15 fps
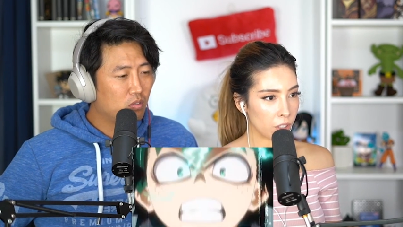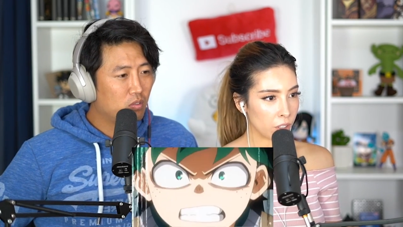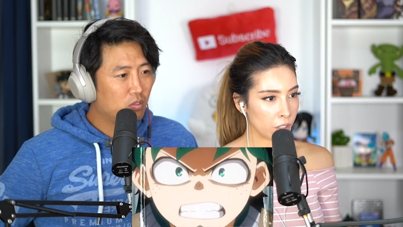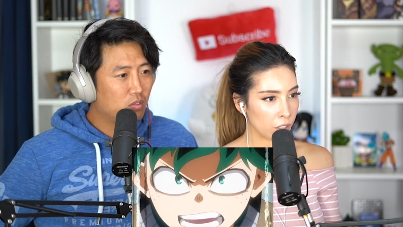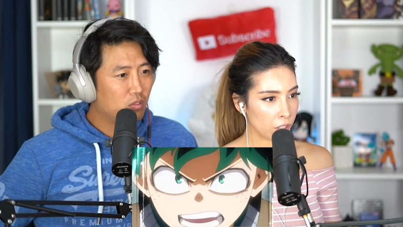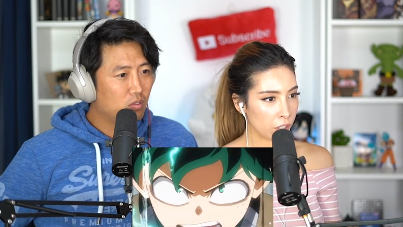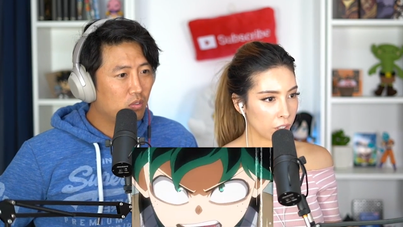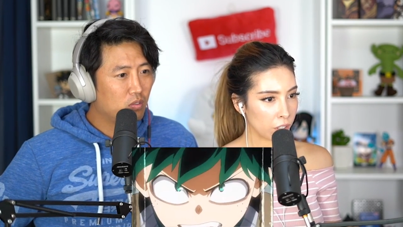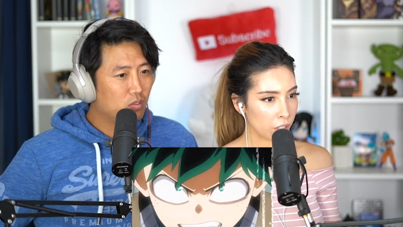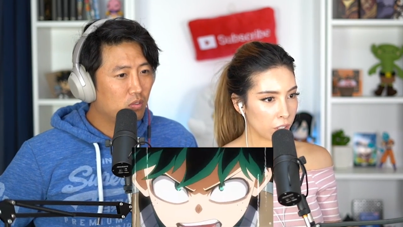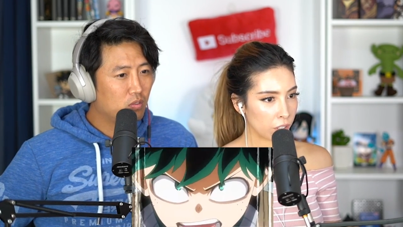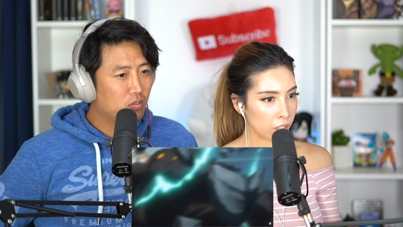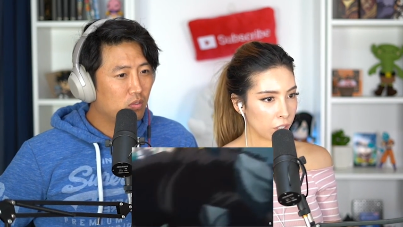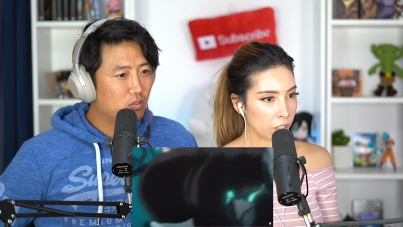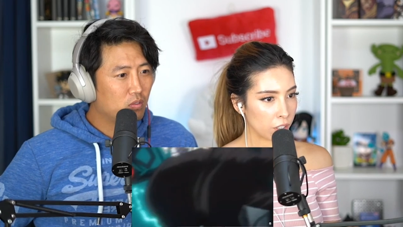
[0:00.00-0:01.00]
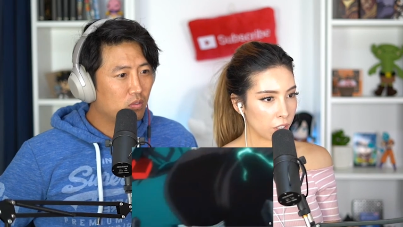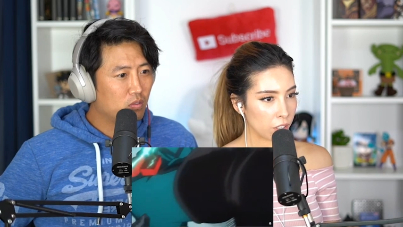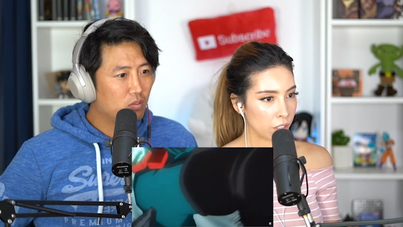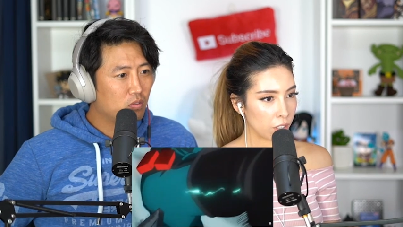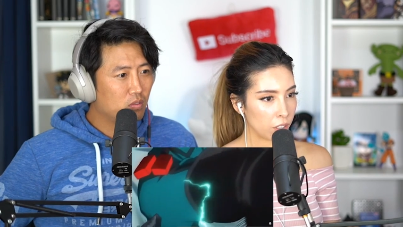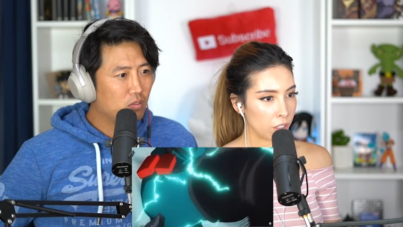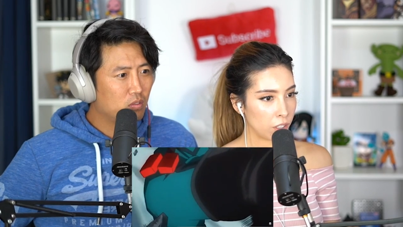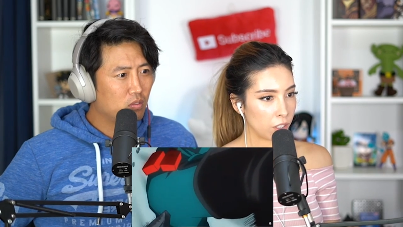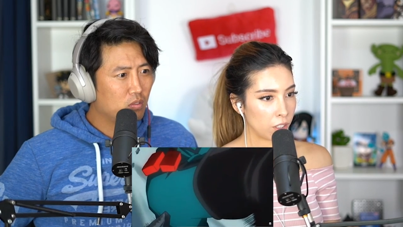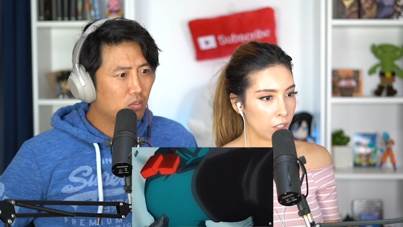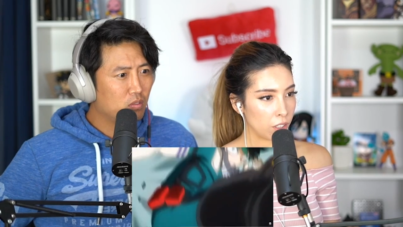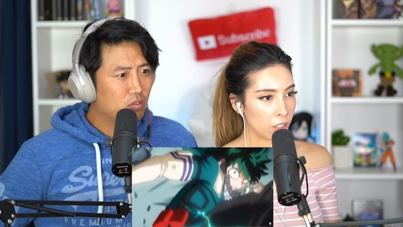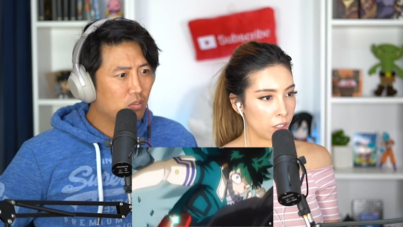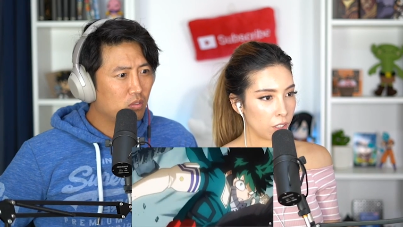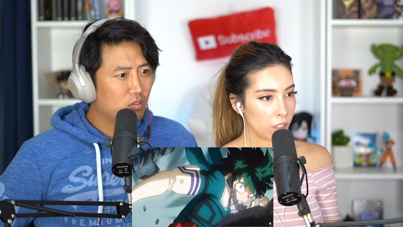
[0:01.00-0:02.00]

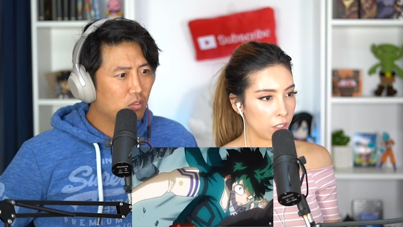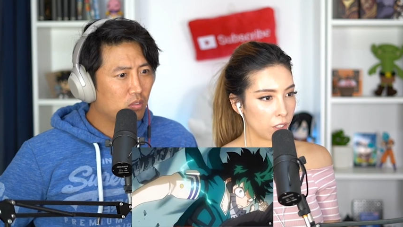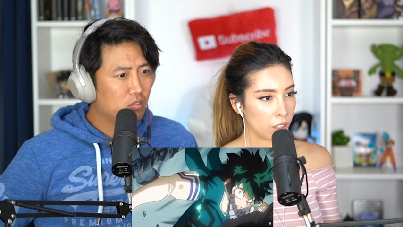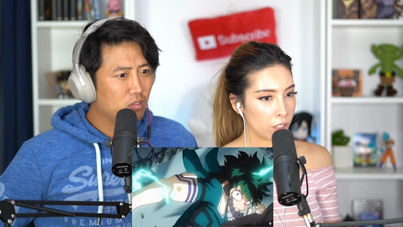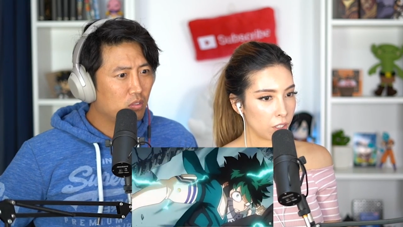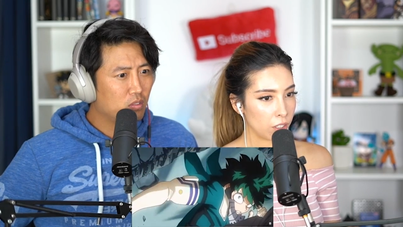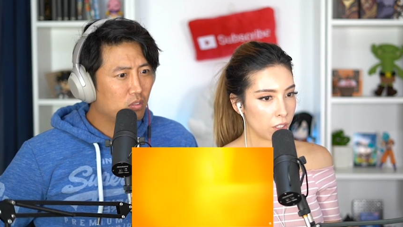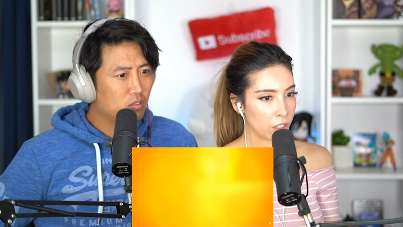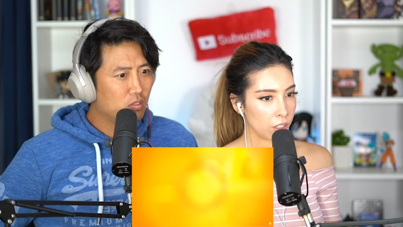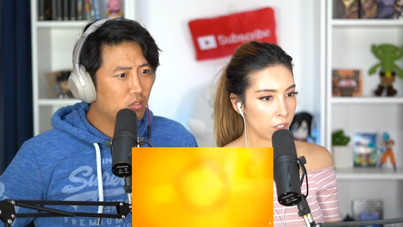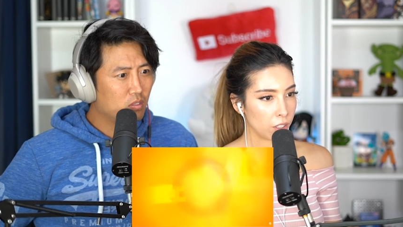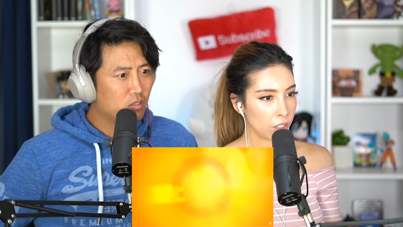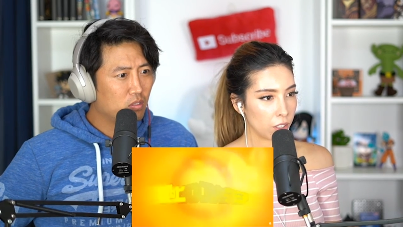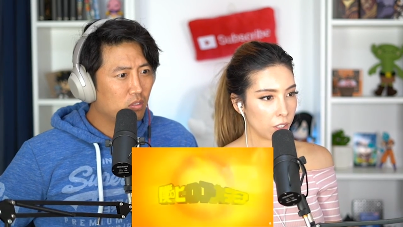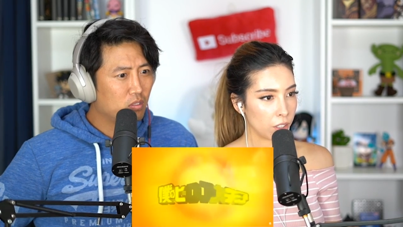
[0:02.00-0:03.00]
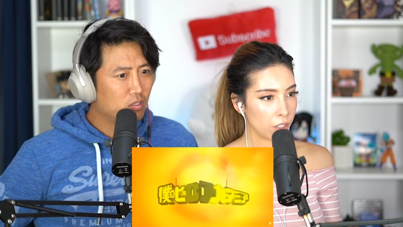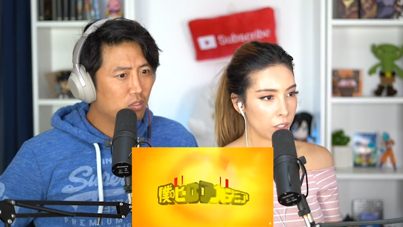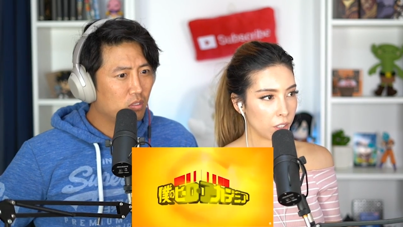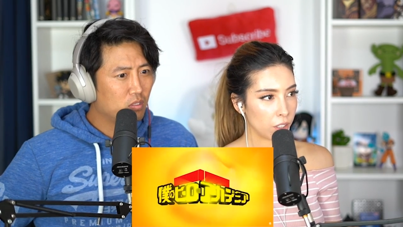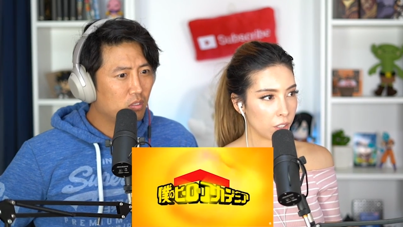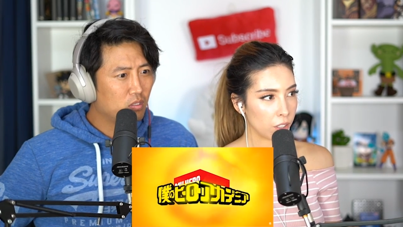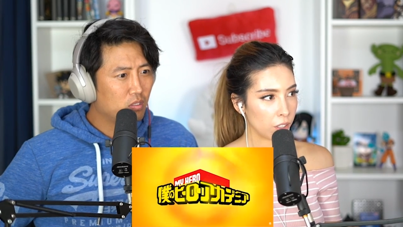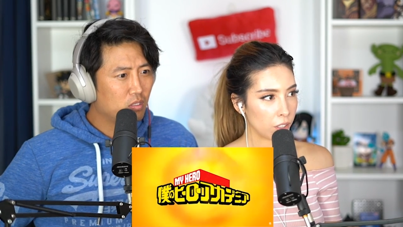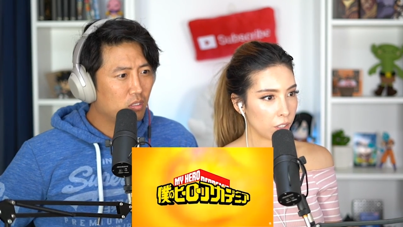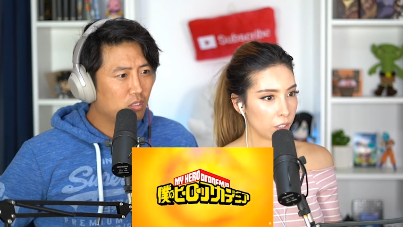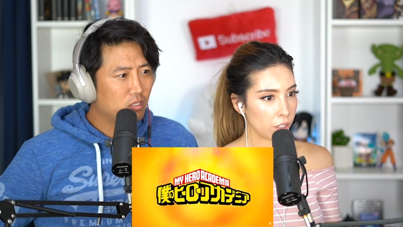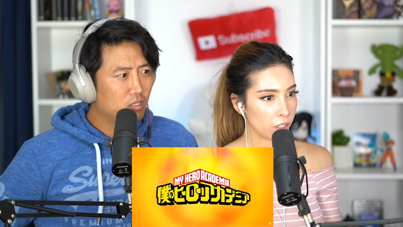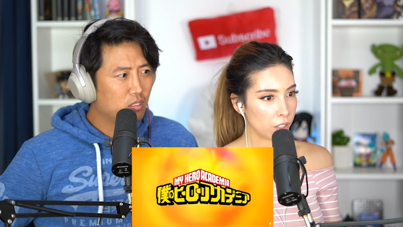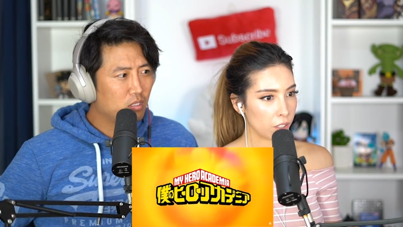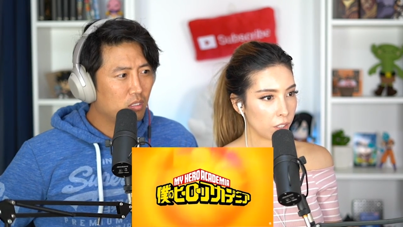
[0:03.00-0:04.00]

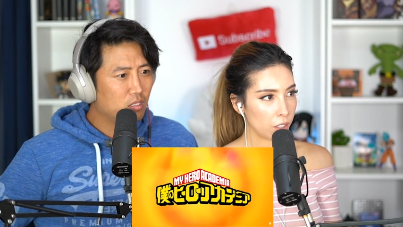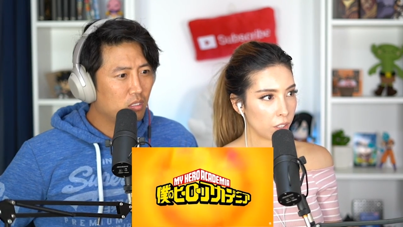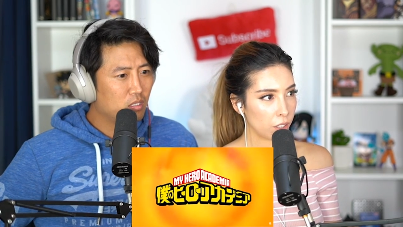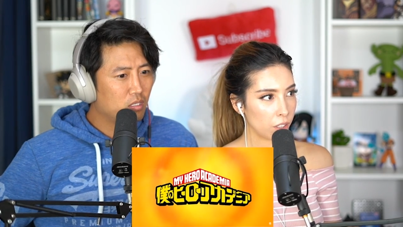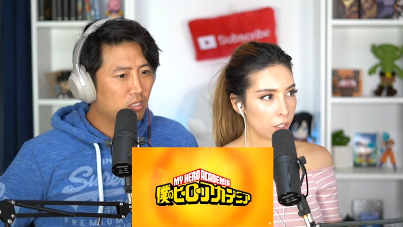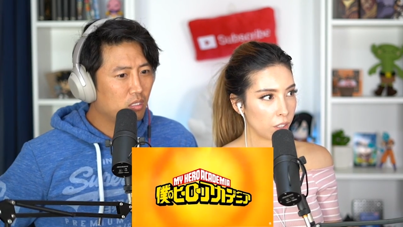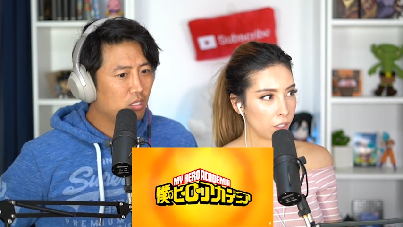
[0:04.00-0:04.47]
Nothing is said.